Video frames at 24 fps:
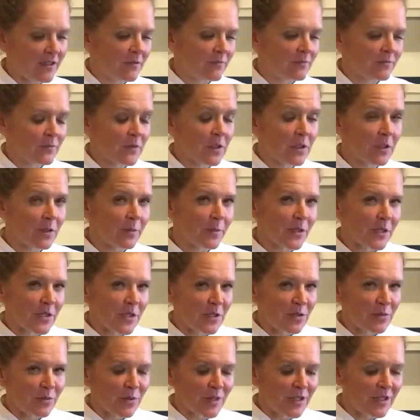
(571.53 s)
a little bit
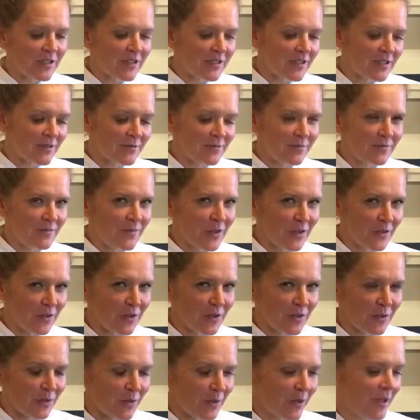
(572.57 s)
sweet. They're
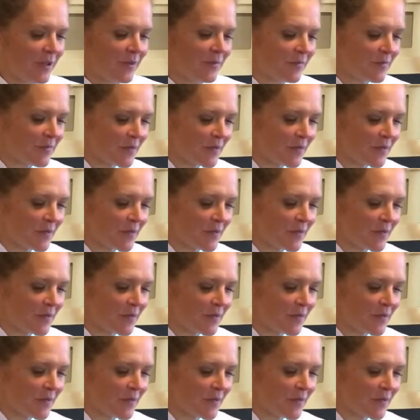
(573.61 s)
so good.